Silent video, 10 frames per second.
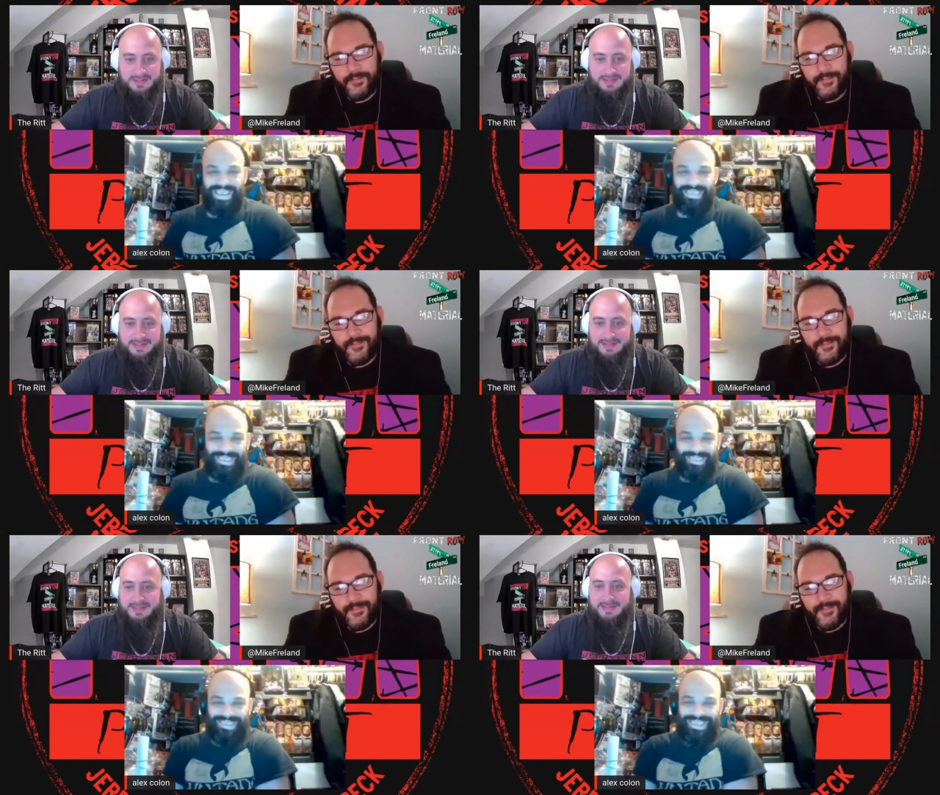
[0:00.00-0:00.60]
Speaker 1: going
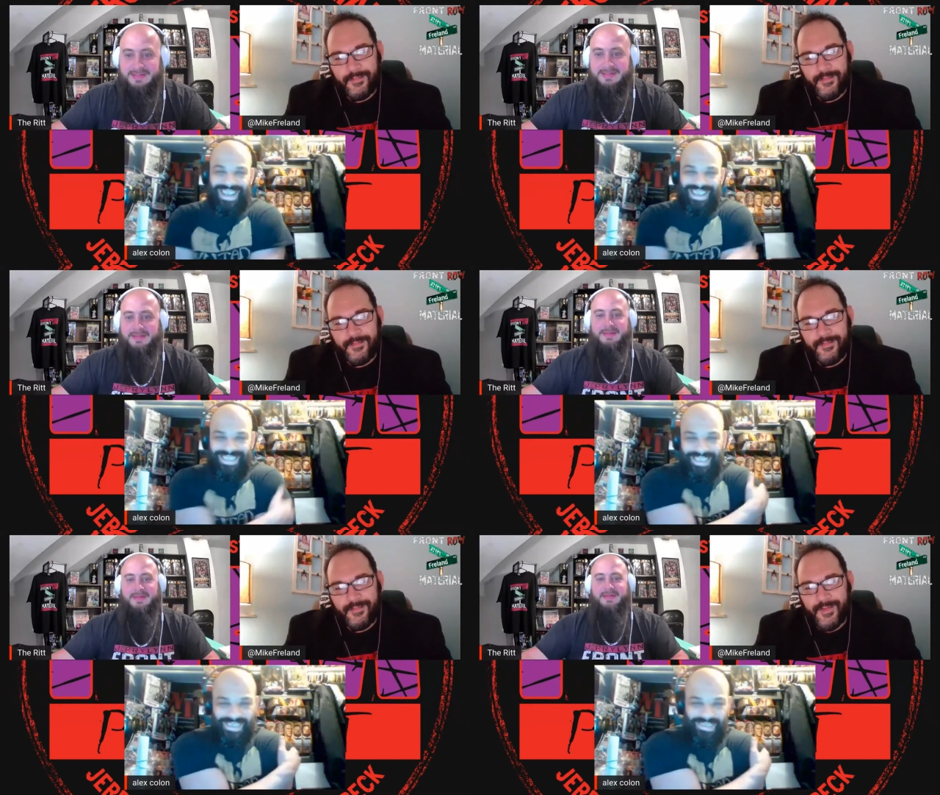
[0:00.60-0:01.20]
on, guys?
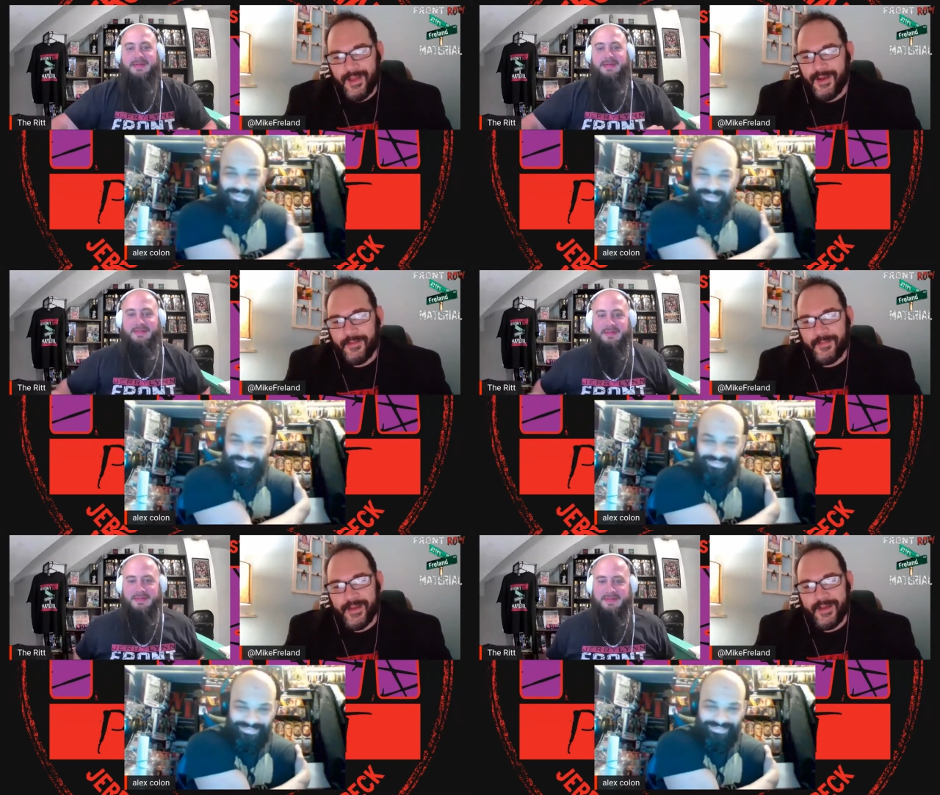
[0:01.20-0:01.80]
Speaker 2: Oh
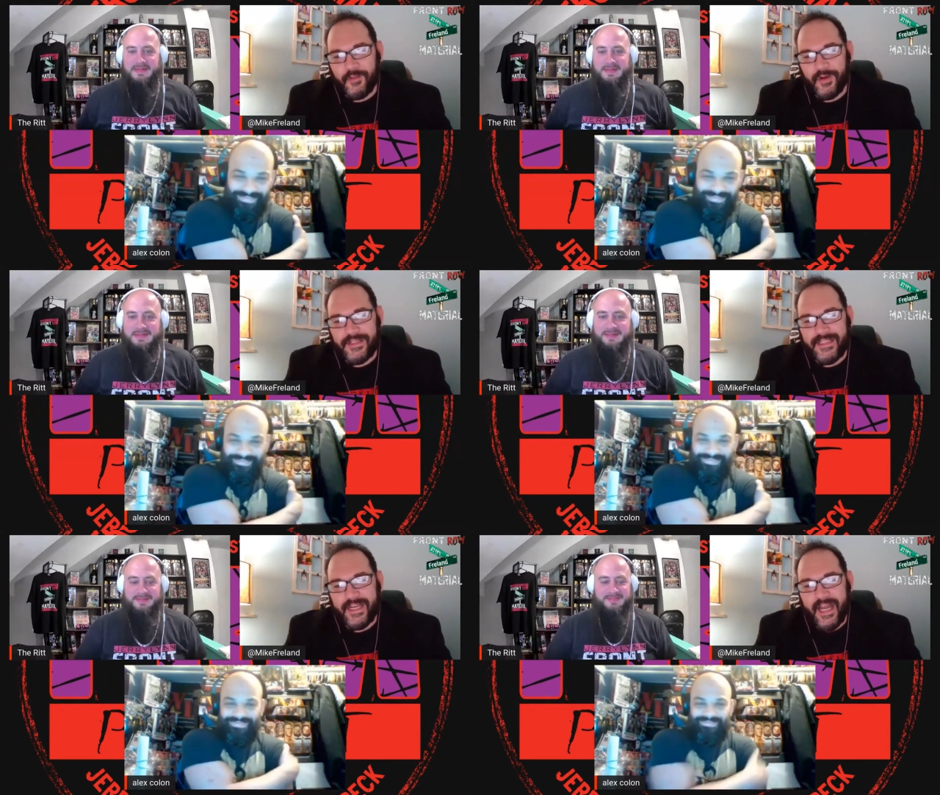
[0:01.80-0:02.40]
man, we're
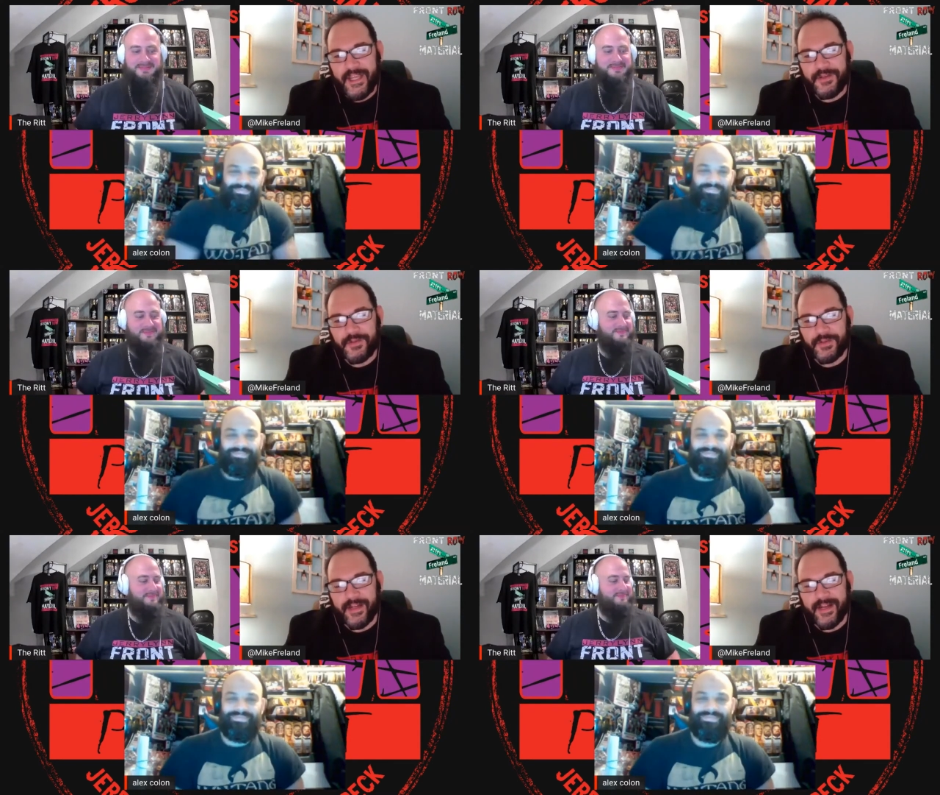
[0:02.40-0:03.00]
excited. How you
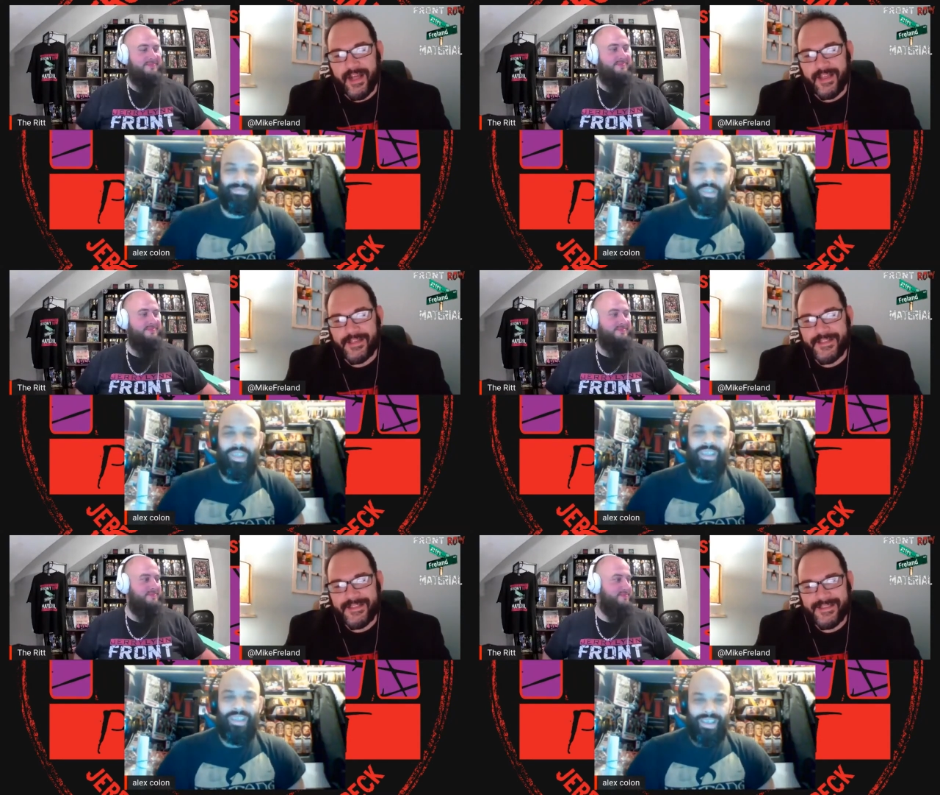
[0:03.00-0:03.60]
doing tonight,
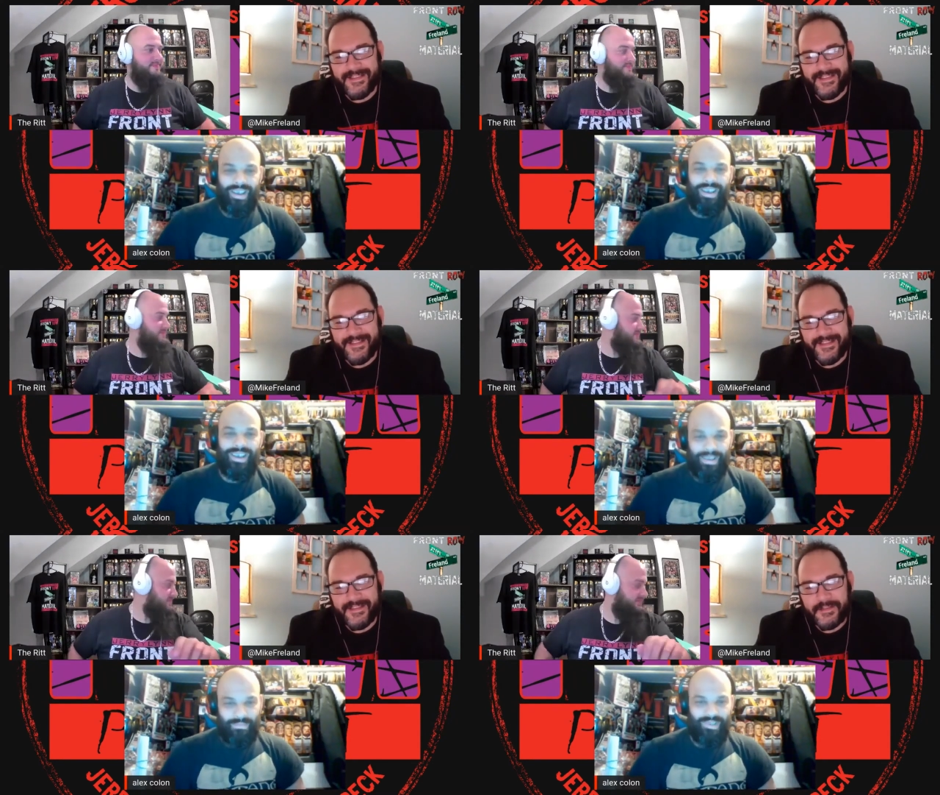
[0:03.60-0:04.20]
Alex?
Speaker 1: Uh,
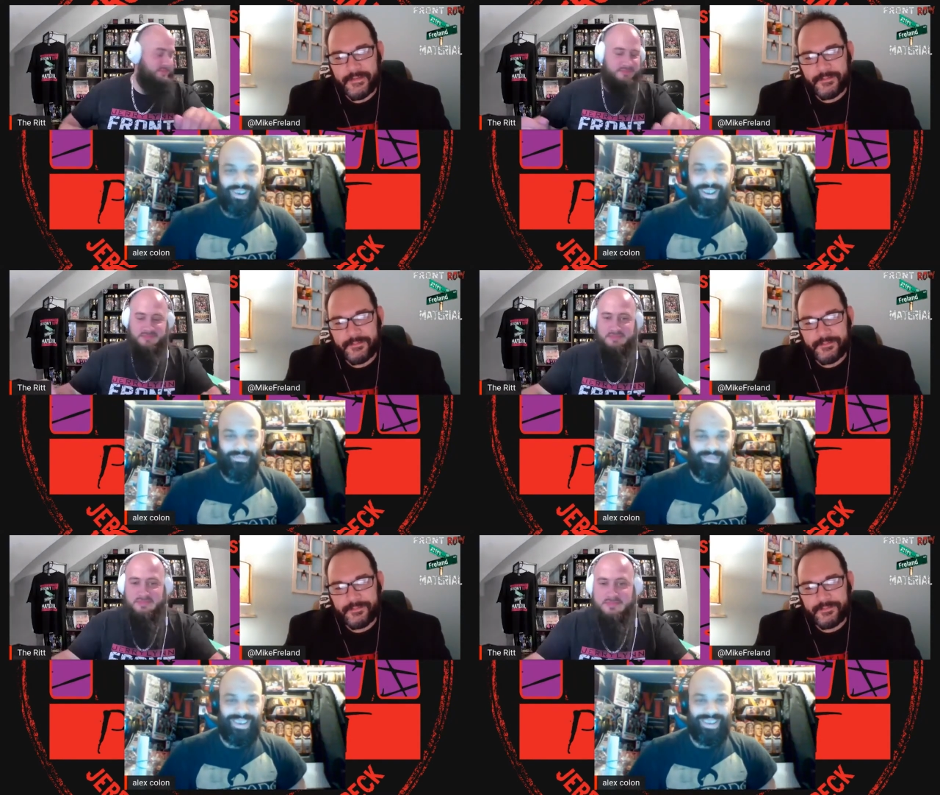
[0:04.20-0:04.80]
I'm all right. I'm
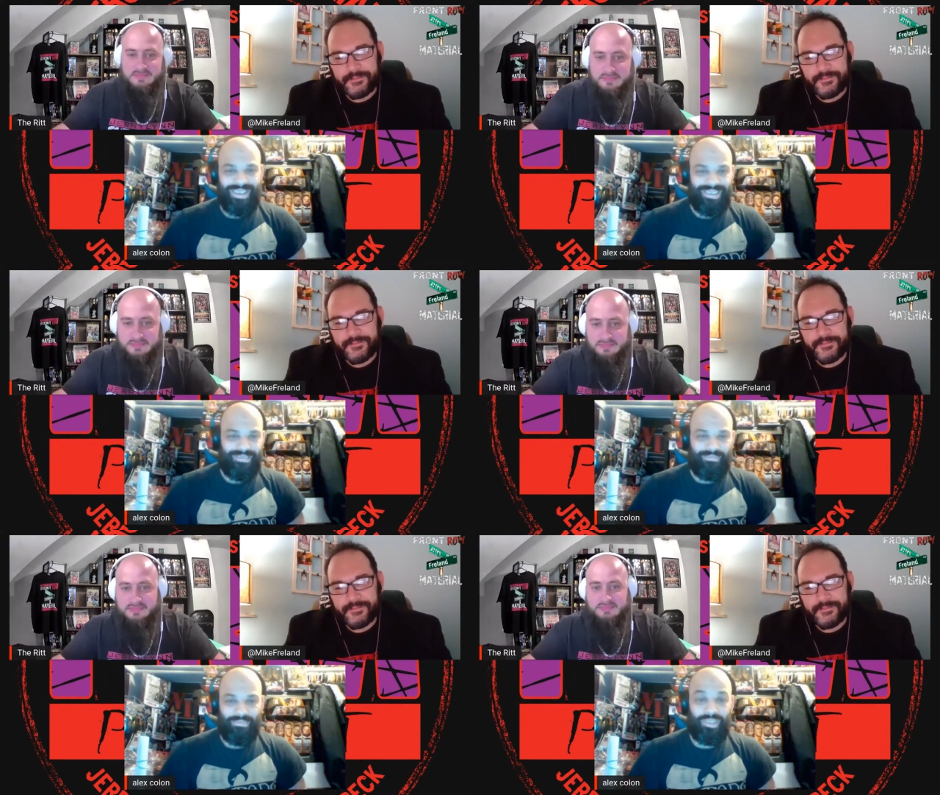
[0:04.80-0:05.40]
all right.
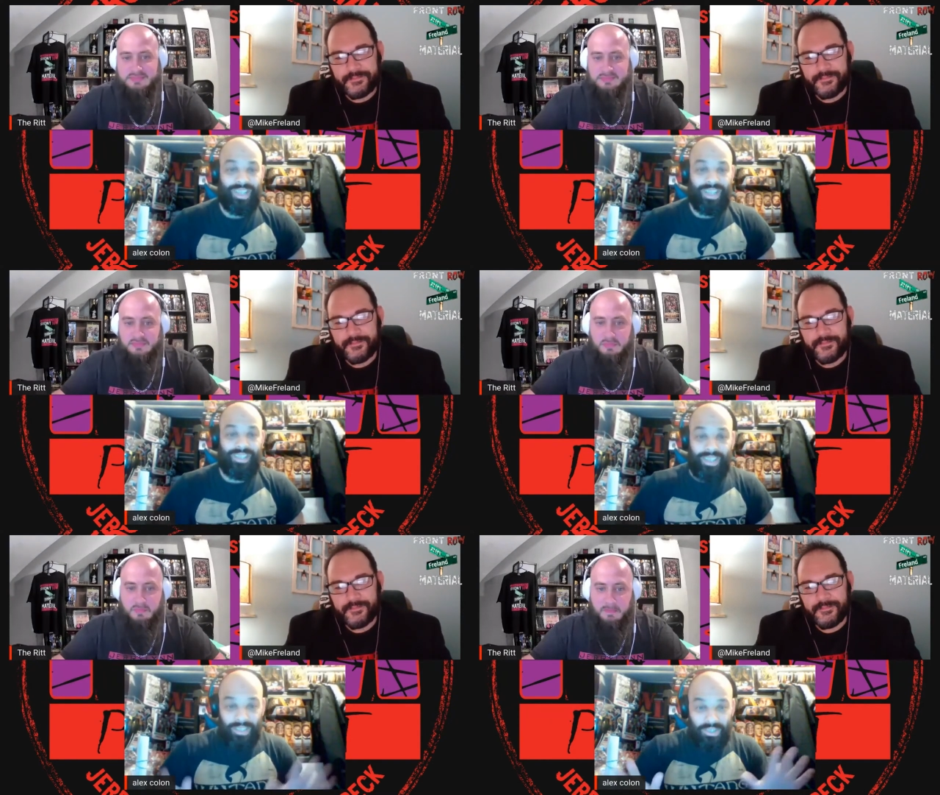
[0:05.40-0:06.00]
Um, just got
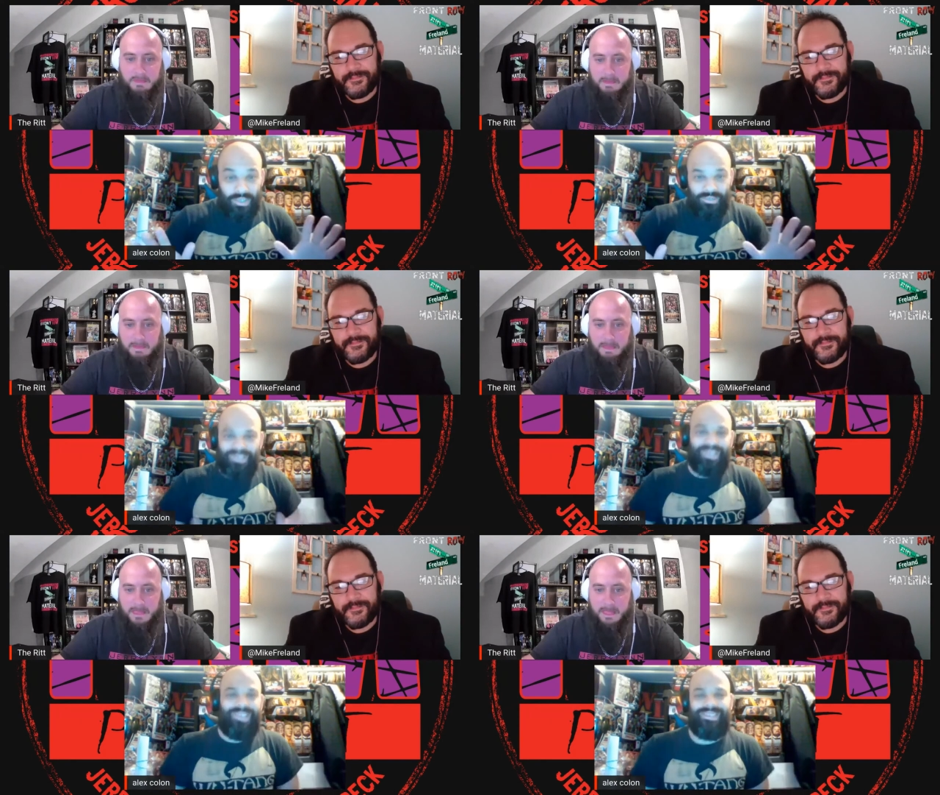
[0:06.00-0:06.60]
done the shoot,
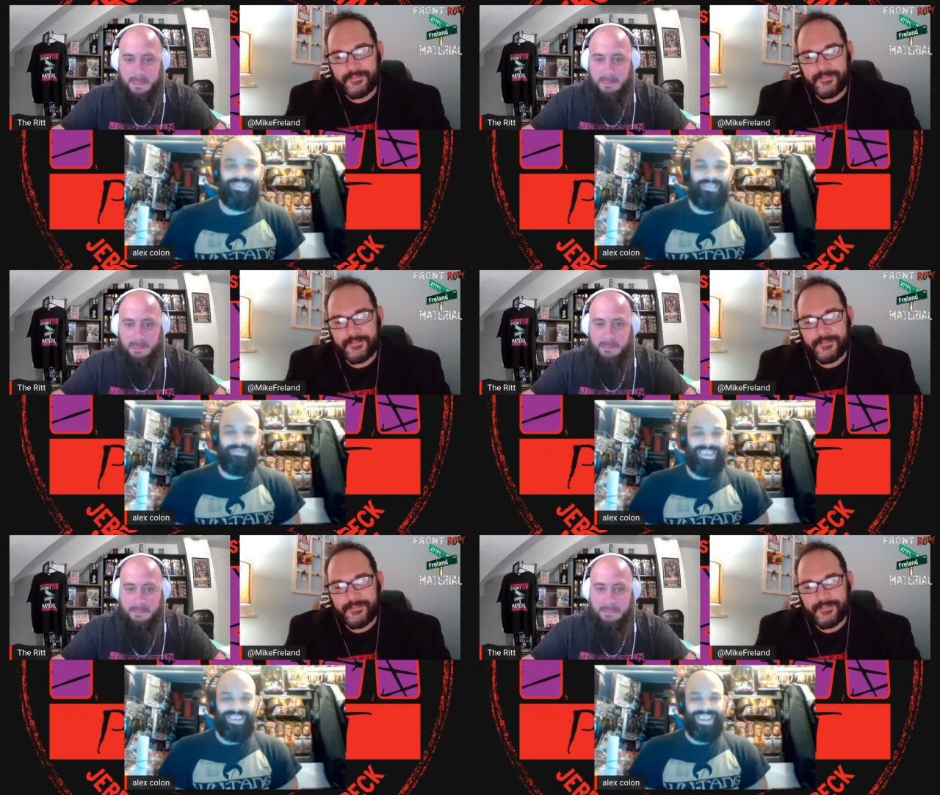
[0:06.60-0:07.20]
so I'm here